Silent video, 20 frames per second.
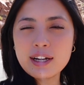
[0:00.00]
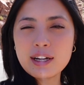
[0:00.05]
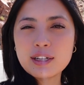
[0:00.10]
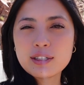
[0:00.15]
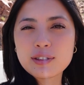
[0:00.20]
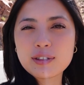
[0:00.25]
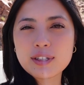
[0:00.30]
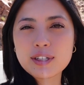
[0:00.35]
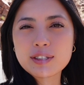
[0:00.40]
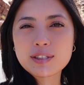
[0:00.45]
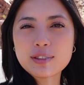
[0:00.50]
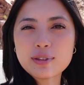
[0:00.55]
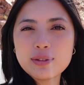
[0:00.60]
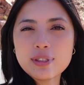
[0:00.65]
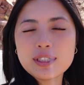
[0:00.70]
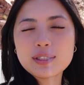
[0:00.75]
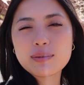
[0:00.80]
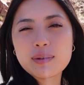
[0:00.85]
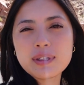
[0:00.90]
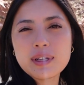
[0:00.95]
So the
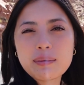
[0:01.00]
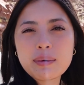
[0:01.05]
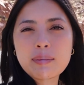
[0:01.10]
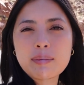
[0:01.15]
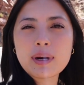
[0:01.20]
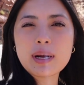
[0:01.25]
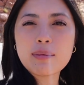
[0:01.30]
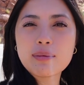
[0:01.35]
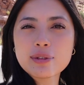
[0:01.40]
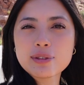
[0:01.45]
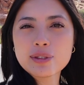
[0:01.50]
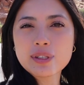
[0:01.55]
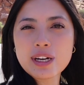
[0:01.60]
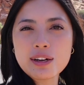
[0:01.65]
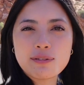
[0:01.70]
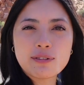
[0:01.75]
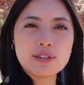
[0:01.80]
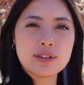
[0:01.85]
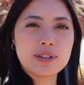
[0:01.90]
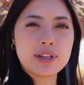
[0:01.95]
soonest one that we were able to
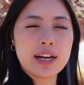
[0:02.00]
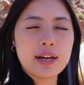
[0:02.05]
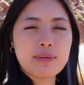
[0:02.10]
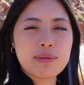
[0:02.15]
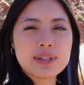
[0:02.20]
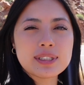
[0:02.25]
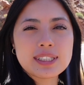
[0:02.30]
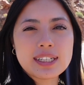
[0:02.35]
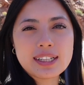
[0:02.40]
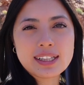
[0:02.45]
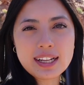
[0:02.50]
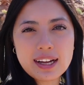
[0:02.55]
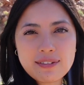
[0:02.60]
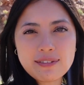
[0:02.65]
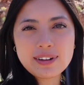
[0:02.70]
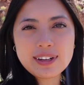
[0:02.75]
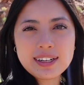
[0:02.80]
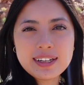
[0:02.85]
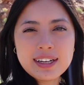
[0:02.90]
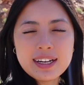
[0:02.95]
get for today was
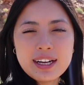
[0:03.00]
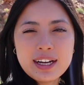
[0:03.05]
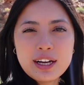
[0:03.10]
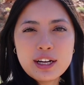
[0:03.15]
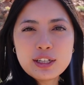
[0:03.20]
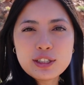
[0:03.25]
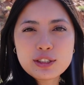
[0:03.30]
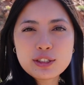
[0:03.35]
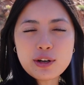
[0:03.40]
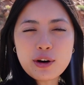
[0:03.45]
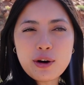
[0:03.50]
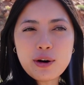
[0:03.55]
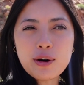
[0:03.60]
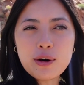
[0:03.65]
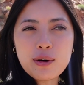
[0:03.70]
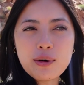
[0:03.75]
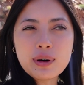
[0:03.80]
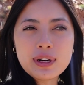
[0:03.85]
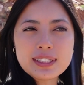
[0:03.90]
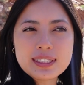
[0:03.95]
11.
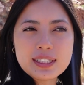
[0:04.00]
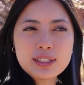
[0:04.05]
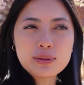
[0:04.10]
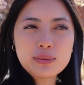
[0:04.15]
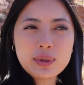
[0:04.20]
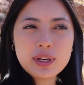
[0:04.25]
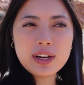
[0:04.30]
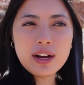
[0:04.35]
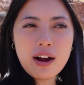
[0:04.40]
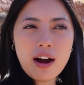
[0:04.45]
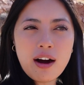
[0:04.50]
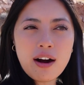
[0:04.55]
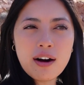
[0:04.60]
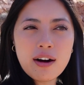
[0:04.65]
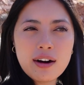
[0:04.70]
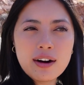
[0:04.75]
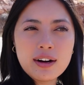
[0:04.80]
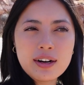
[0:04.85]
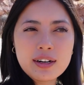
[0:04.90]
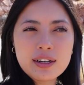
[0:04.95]
So since we
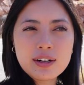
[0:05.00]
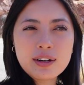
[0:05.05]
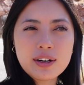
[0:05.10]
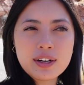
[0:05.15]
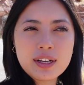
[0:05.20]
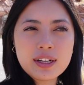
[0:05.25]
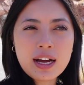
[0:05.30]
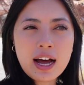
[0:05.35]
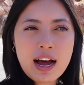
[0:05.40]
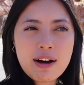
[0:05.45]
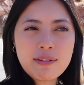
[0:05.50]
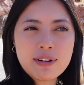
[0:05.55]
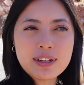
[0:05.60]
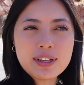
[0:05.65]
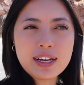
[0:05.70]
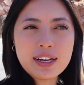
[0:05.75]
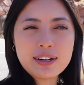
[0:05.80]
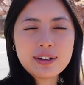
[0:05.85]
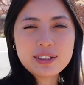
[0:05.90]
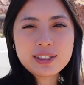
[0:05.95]
are gonna have a
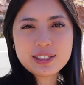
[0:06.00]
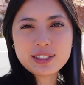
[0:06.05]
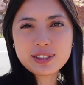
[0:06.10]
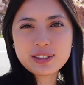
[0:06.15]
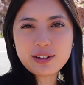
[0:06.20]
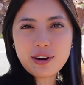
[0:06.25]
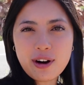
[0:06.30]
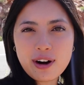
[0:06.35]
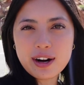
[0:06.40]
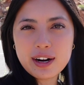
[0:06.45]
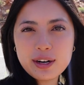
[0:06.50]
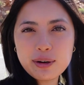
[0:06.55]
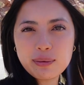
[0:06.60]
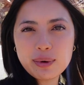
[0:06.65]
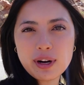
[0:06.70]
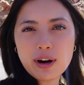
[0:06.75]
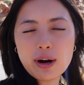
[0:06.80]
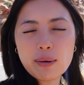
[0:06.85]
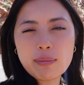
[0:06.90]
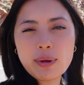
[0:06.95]
later start,
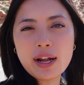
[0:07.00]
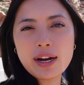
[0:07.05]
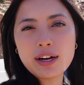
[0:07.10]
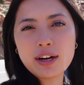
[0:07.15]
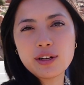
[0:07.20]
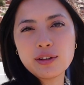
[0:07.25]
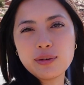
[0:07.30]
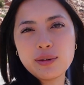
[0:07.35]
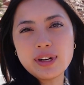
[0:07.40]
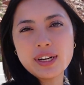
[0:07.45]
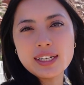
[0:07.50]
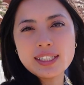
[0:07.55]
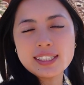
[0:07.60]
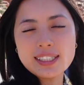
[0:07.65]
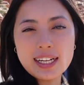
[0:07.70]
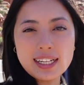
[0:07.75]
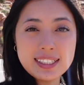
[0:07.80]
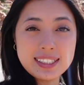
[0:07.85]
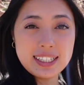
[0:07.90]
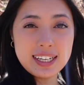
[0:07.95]
we are planning on doing a
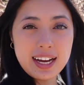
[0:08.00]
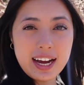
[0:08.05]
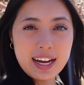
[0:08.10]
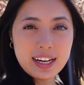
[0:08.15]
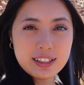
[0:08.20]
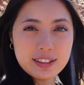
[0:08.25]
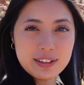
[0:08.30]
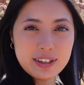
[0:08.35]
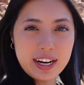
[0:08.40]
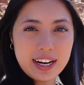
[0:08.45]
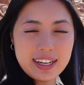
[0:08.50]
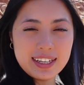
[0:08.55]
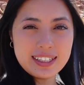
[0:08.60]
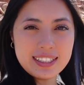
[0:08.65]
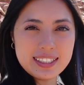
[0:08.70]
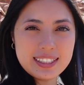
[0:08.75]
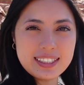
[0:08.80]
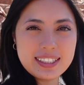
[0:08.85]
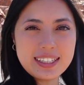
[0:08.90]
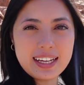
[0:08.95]
sunset hike today
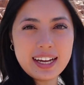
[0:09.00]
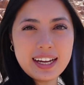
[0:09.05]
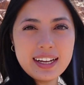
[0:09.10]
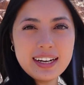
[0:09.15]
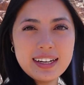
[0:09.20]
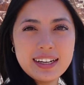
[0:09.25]
instead.